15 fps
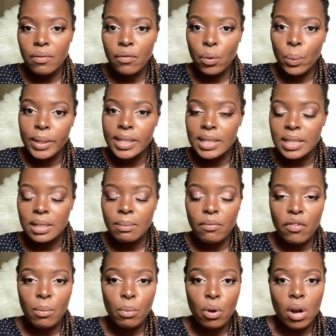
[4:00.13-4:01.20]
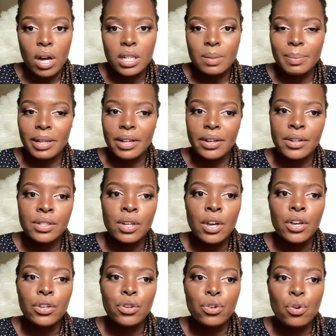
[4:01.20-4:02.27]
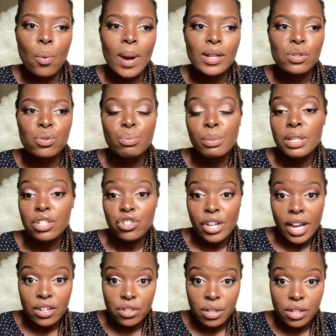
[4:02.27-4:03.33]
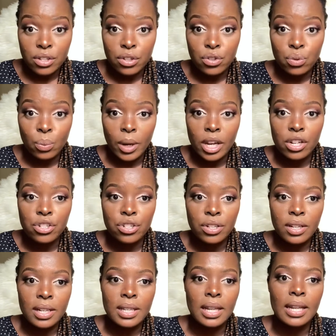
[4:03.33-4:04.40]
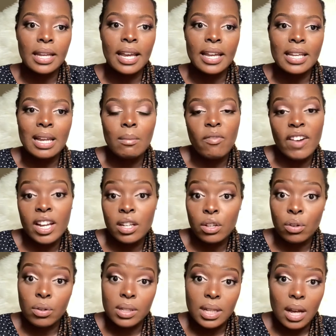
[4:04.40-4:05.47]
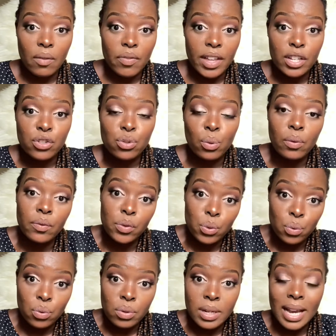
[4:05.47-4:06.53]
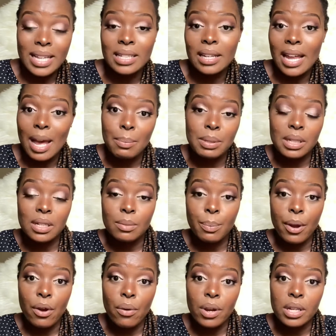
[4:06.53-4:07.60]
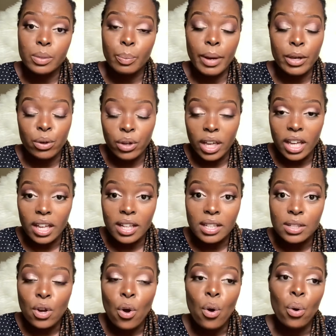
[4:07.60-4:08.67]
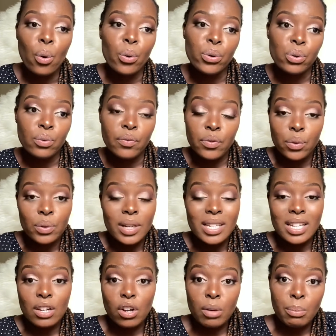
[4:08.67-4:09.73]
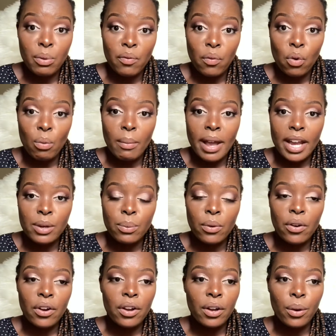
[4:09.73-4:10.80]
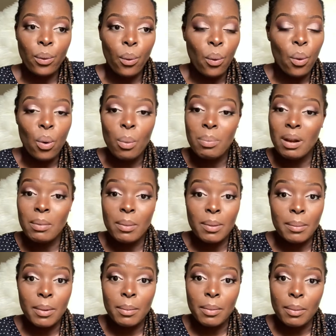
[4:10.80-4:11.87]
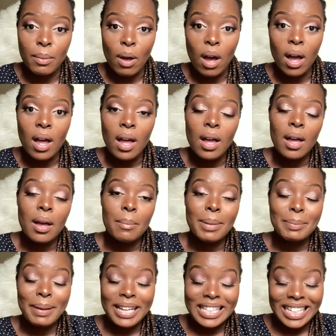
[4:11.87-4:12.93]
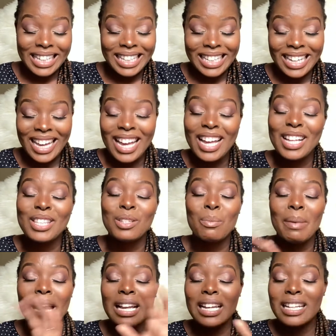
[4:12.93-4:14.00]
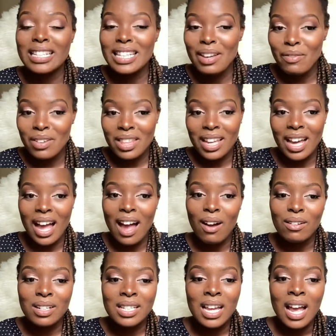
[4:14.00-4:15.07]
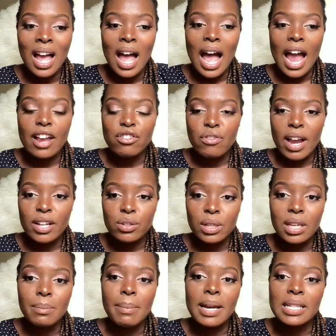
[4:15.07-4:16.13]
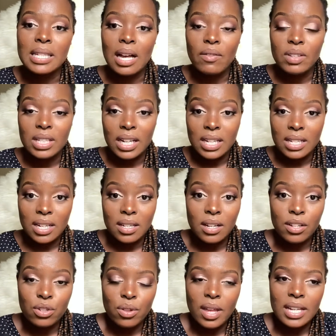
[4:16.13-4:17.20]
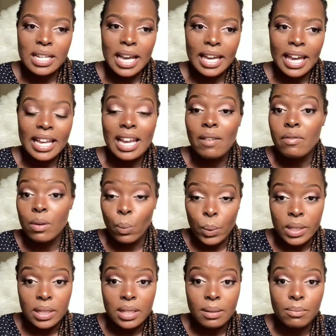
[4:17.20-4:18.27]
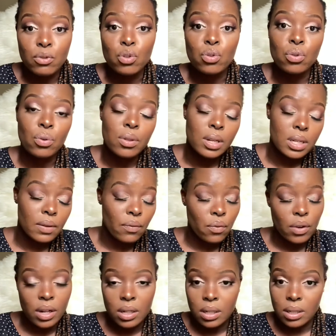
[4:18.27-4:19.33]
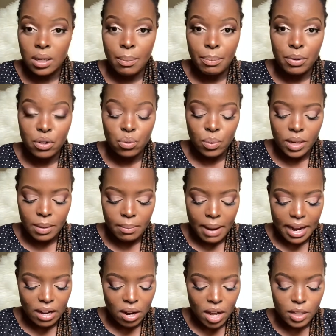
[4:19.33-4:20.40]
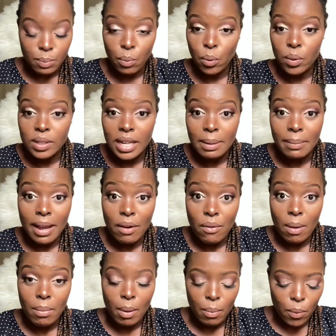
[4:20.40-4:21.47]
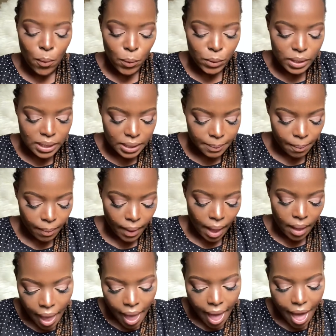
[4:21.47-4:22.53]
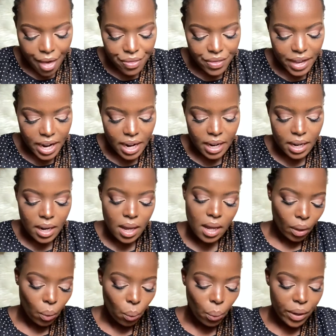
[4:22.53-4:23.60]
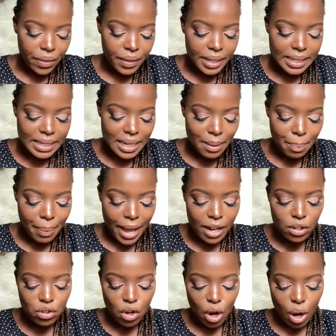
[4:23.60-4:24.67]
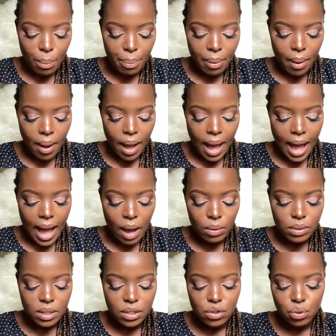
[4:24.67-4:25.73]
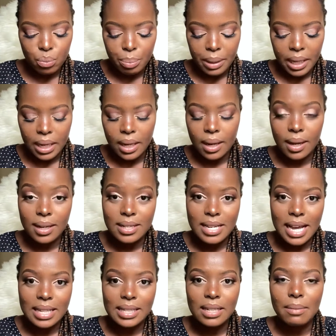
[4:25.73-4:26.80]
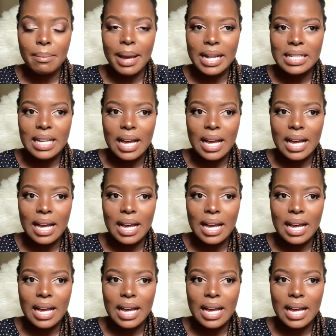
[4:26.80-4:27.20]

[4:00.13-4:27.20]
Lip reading: wisdom from God, because you don't want to misjudge the situation and then end up finding yourself that you're viewed as an absent parent by your kids, or you viewed as a non-performer at work, or blah blah blah blah blah. But basically, to balance everything out, I try to keep myself centered so that I can have the wisdom to know the difference between my glass balls and my rubber balls. And then with tip and top, how did you pick? Does it matter?